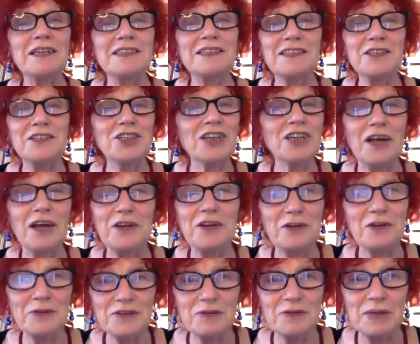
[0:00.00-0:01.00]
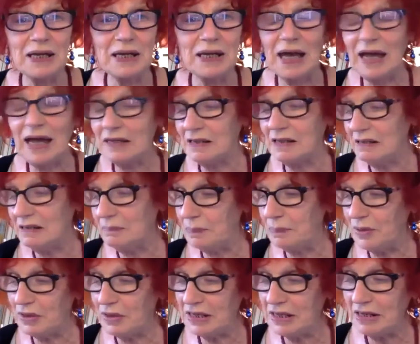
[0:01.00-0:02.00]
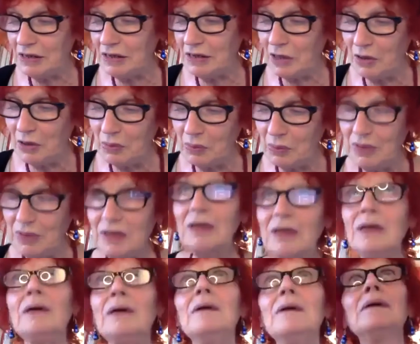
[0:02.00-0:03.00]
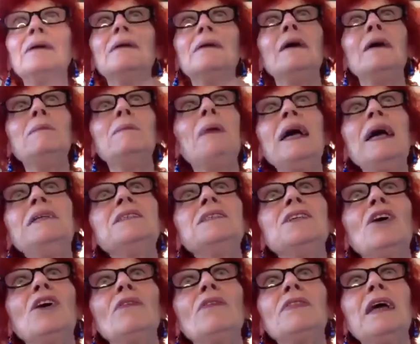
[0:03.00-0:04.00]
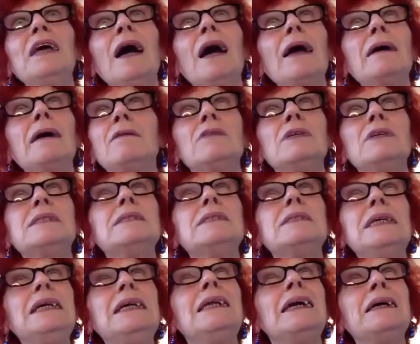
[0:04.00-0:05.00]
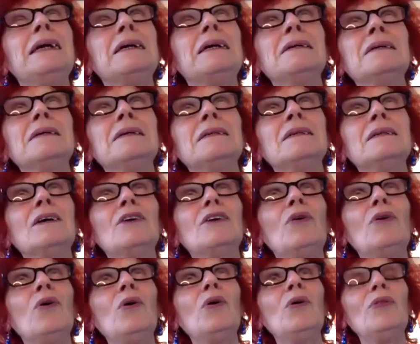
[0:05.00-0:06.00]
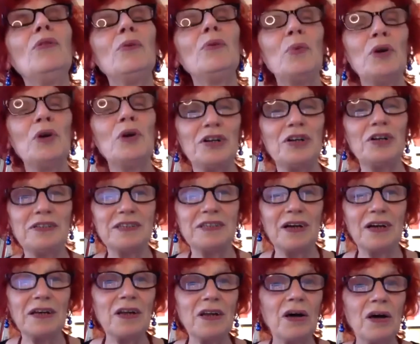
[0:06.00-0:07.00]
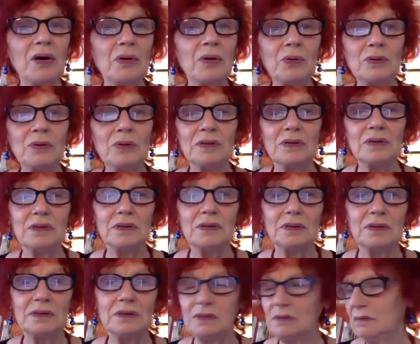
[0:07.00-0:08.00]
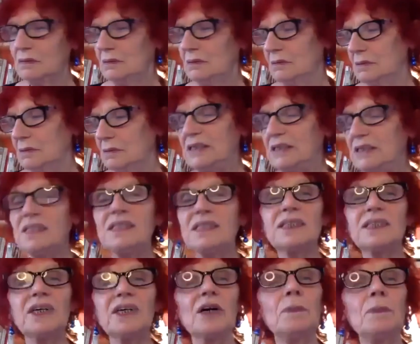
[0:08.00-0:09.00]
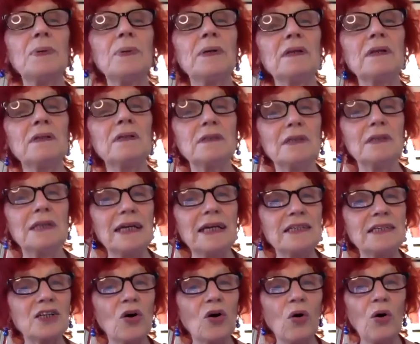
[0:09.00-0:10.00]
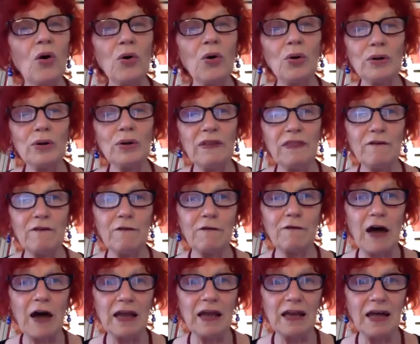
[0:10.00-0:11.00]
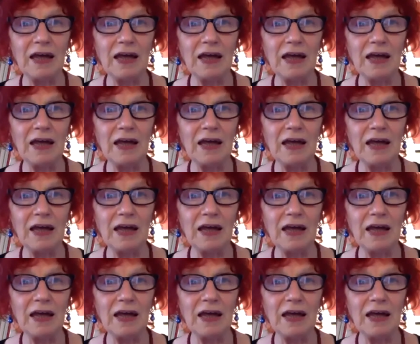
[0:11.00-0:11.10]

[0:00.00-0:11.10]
and shadows from a candle burning low, and painted on the angry ceiling are all the words I know. And a serpent lays coiled in the firelight,